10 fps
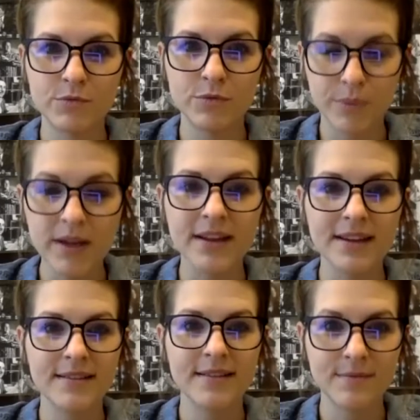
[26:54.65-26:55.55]
build it,
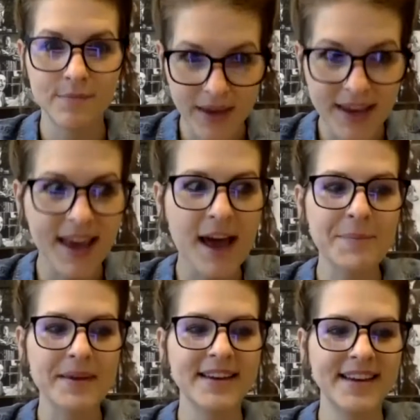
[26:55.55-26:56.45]
make it
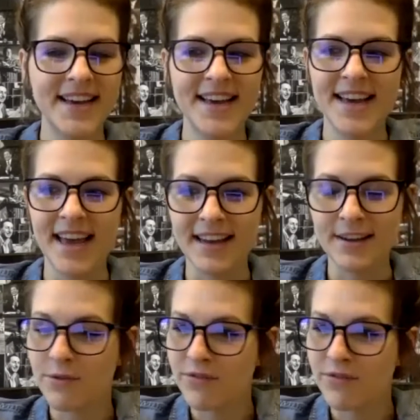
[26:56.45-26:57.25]
happen, and you'll